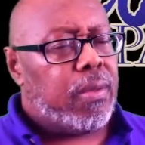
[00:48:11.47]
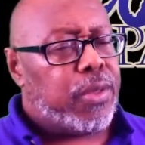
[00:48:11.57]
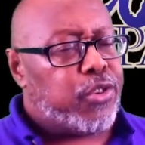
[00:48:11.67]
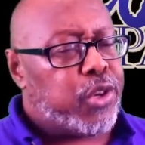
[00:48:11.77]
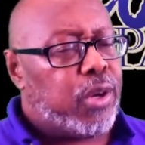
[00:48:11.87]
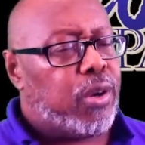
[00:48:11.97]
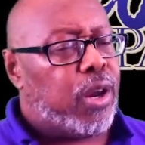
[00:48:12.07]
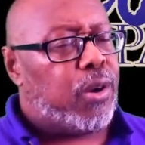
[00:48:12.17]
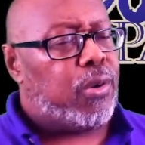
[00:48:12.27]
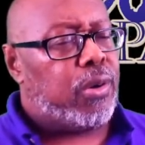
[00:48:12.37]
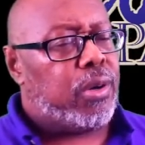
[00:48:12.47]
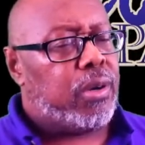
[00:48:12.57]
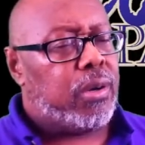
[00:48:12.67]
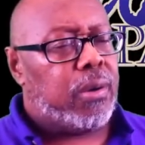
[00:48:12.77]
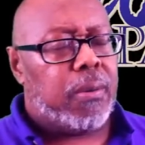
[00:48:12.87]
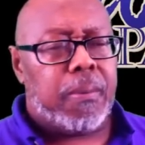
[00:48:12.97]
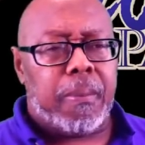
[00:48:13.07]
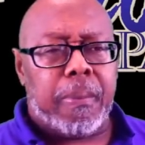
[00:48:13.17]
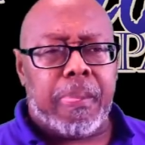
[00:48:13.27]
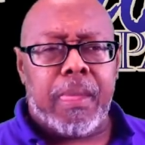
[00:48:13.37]
The Shield law?
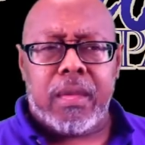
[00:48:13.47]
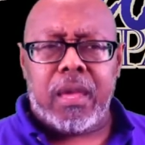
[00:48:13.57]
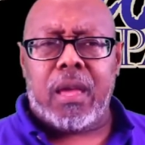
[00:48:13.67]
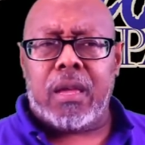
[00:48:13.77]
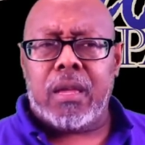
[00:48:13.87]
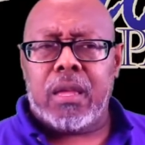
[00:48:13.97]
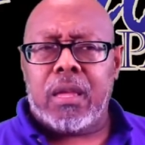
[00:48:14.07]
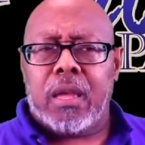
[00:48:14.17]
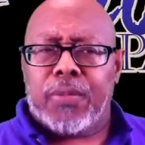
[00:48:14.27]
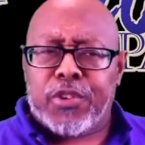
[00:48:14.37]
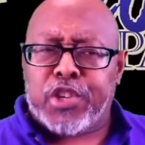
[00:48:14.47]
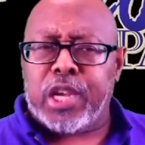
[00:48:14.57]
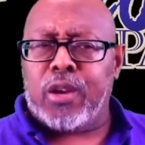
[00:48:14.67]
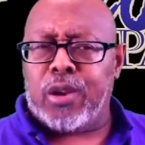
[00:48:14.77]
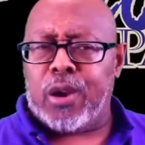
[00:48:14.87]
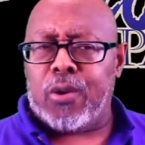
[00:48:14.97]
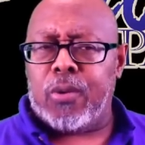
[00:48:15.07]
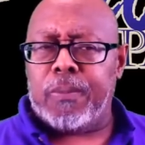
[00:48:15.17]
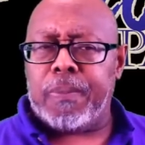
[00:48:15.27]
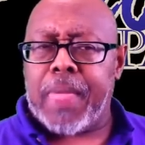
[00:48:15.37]
Yeah, the Shield law.
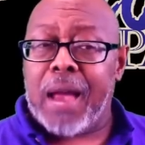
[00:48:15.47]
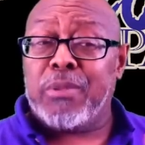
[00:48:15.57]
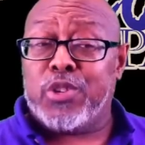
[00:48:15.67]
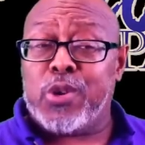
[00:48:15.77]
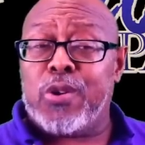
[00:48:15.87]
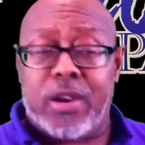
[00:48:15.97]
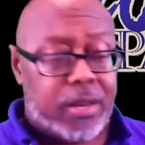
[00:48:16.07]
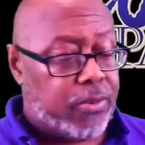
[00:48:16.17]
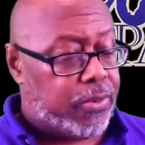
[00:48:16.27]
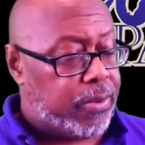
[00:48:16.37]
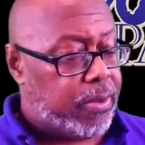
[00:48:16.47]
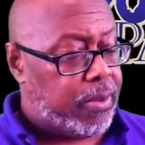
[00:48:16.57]
I'm a journalist.